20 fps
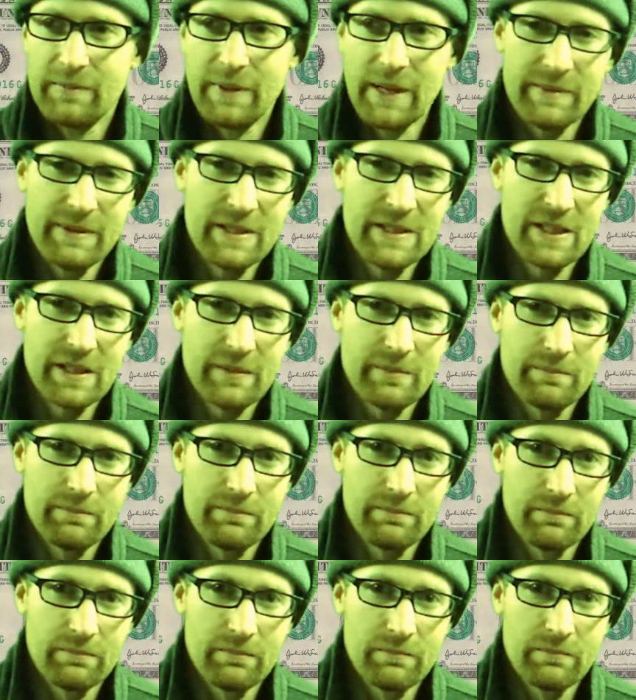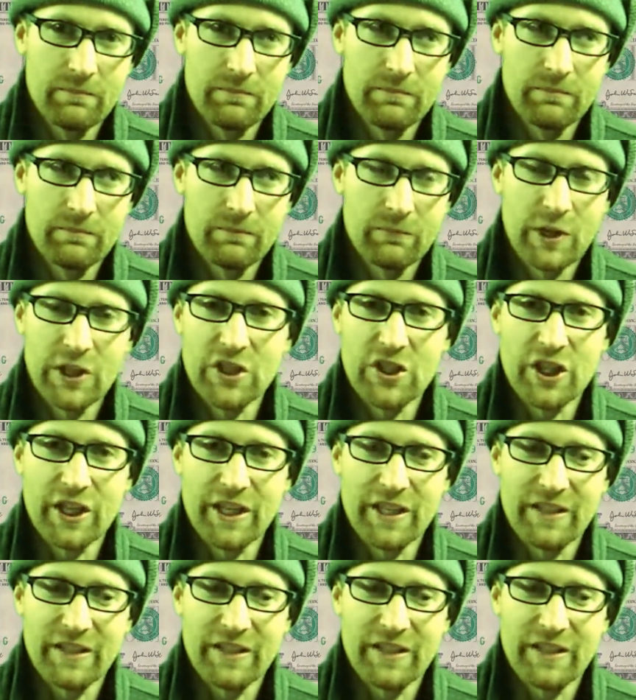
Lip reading: babysit rich